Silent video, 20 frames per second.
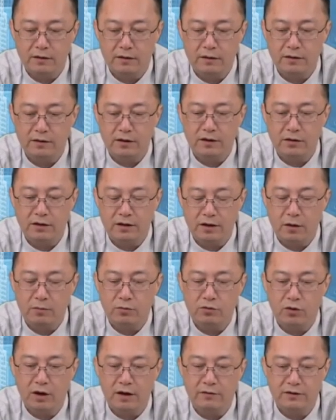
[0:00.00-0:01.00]
This could help
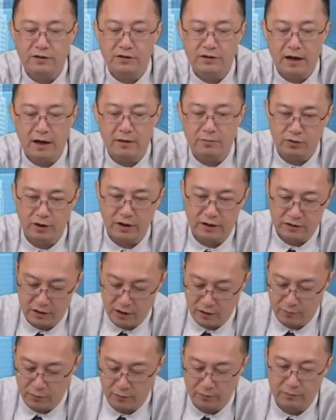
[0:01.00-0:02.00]
drive the stock price
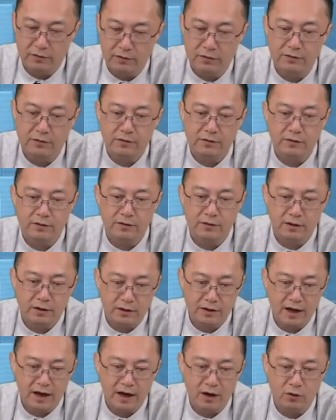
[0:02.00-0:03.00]
up.
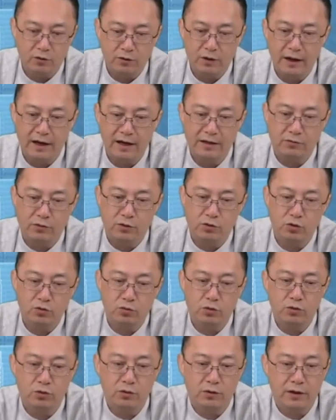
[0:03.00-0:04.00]
Now, as for
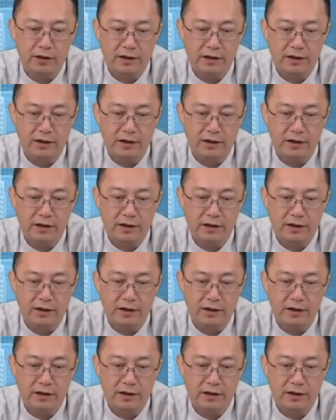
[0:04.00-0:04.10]
Google,